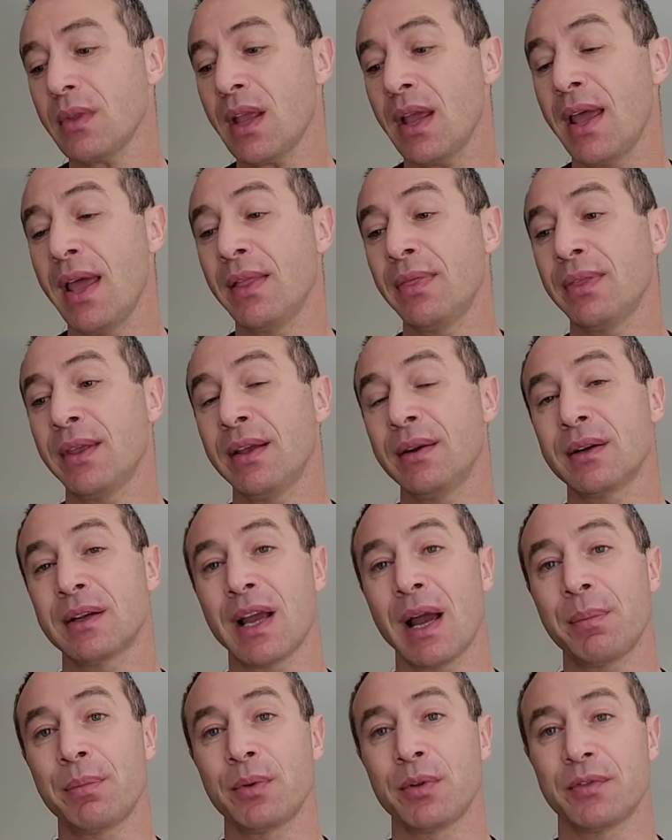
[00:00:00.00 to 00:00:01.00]
And then a
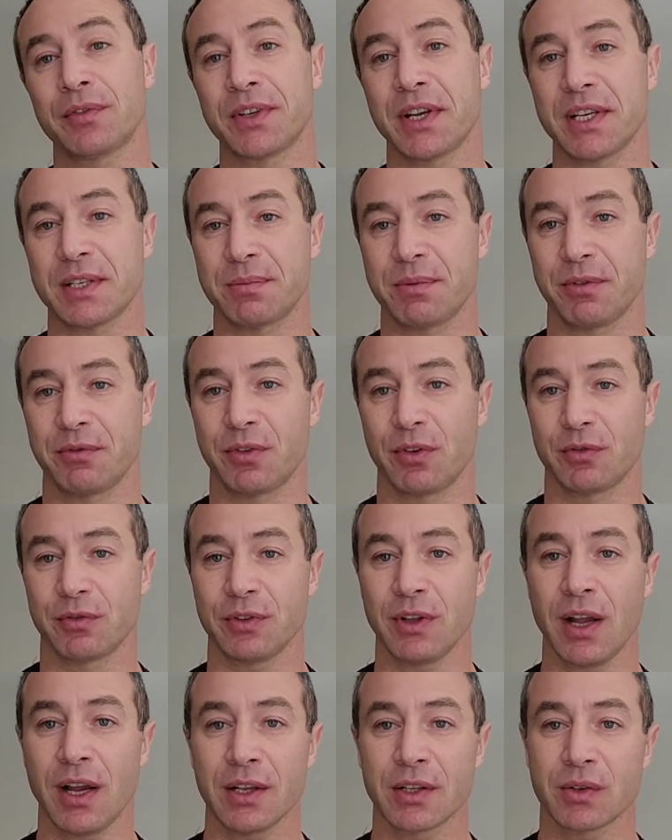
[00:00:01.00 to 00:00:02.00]
couple of days before
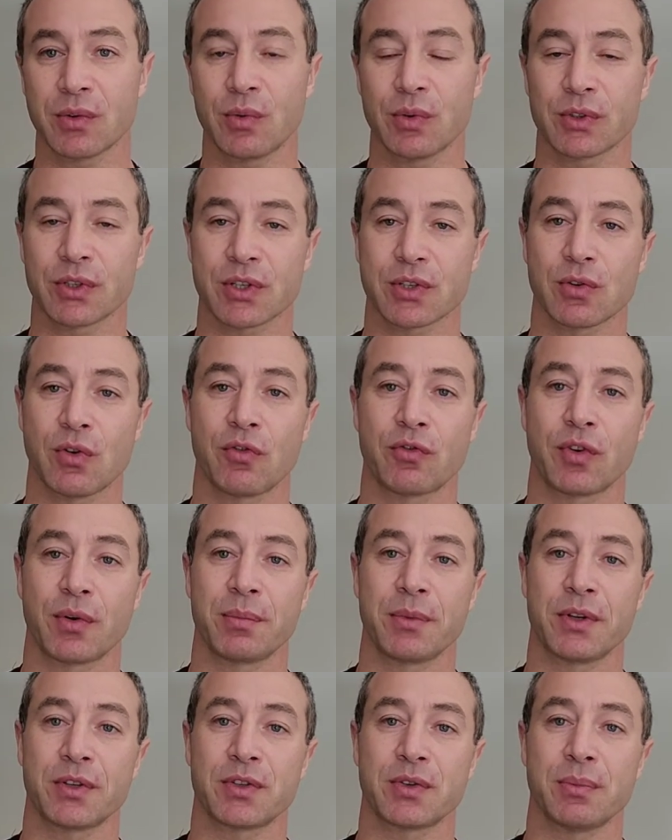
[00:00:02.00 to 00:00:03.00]
flight, Qantas offered
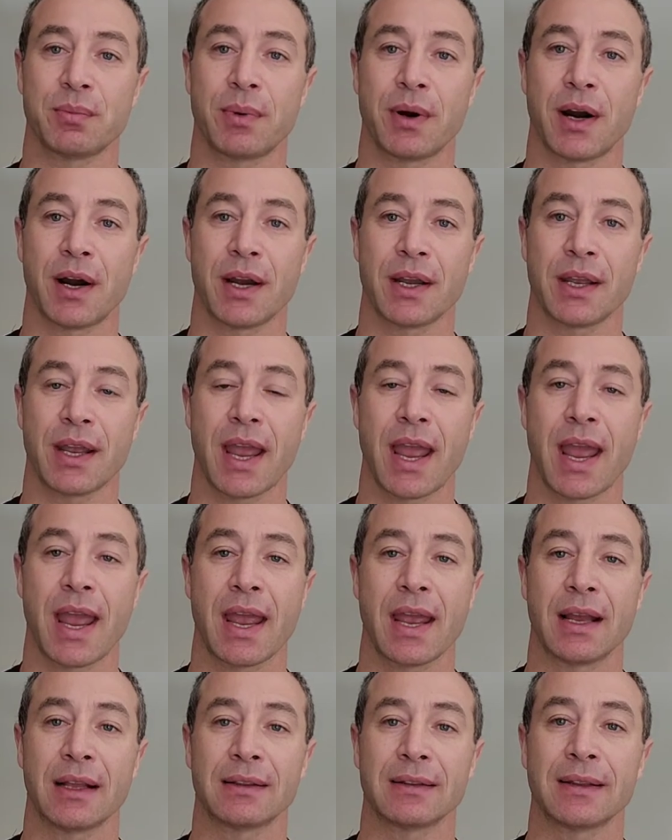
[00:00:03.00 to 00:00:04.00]
me to buy
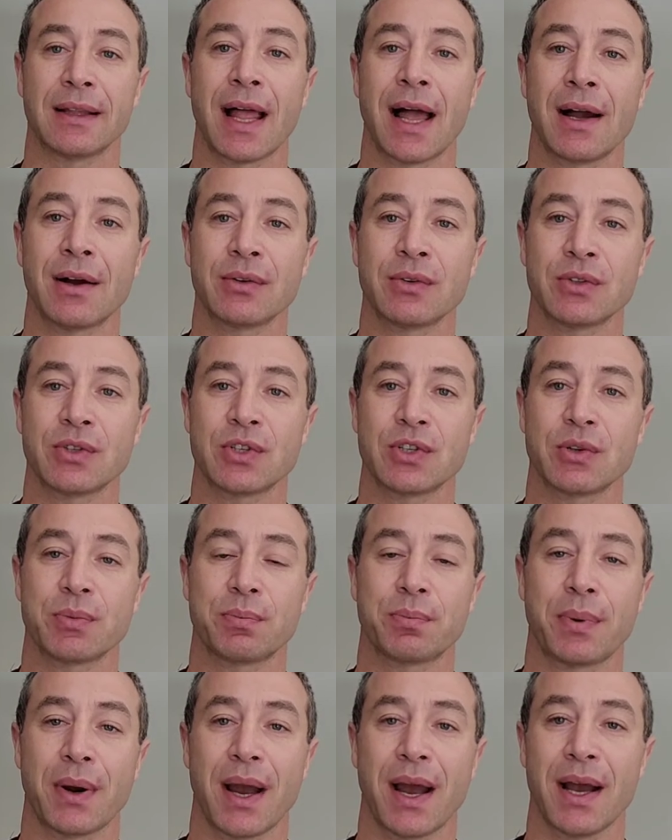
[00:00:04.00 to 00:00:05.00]
a lounge
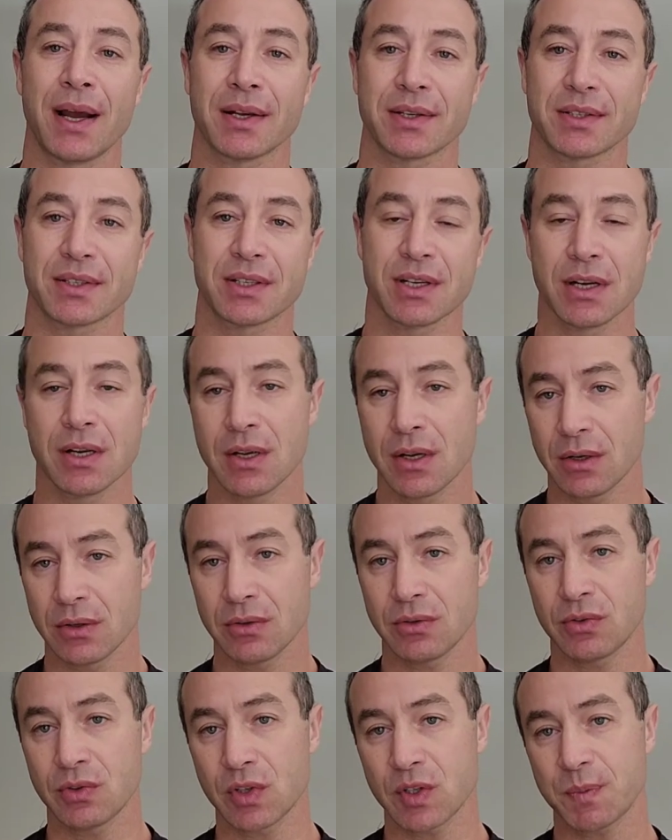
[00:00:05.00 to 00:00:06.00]
pass
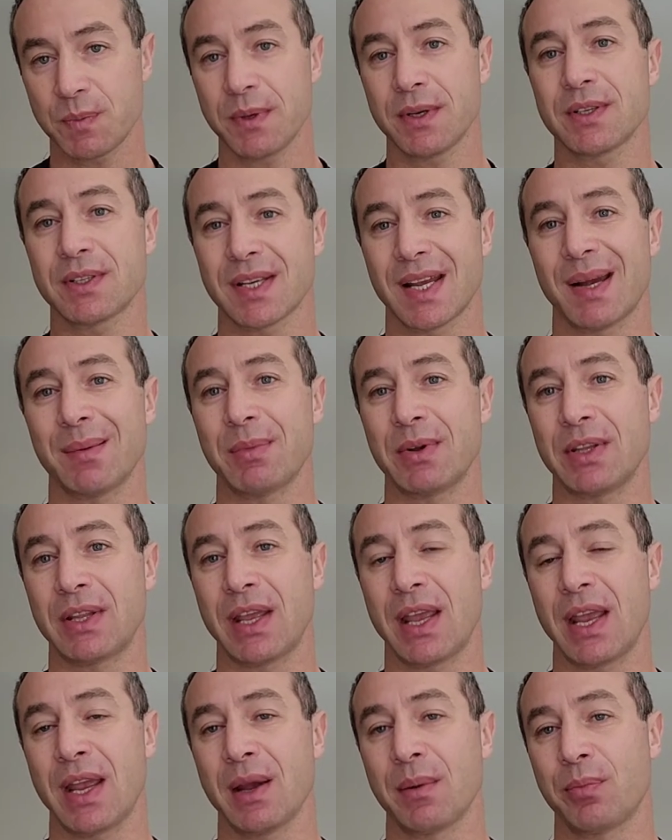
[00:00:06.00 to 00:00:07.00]
to spend time at
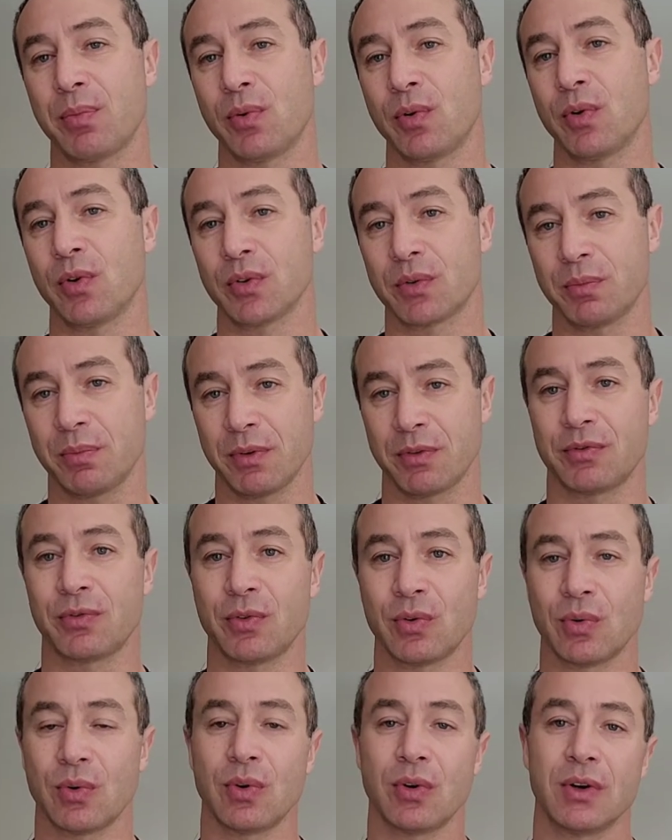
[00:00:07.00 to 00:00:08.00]
the airport
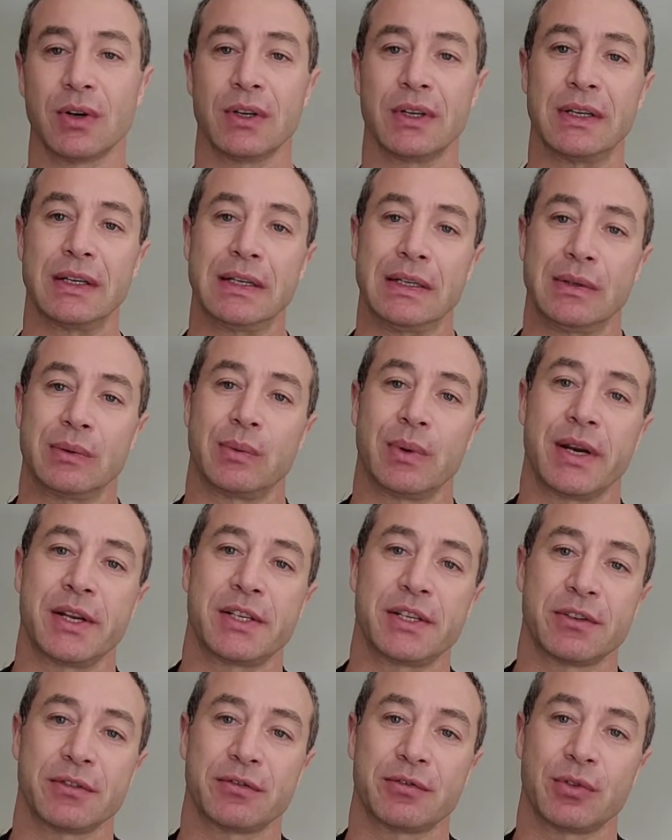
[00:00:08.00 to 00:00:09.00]
before
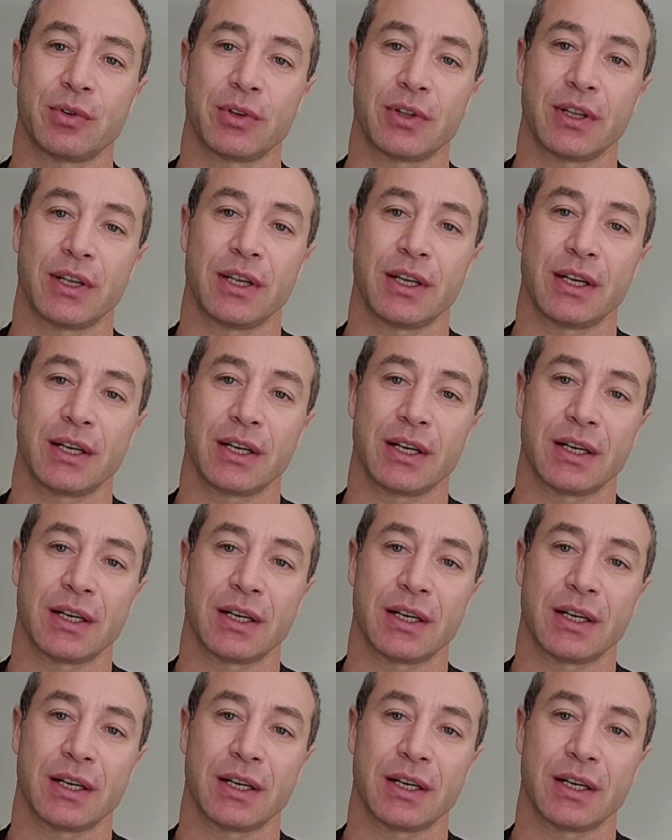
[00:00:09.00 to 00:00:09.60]
waiting for the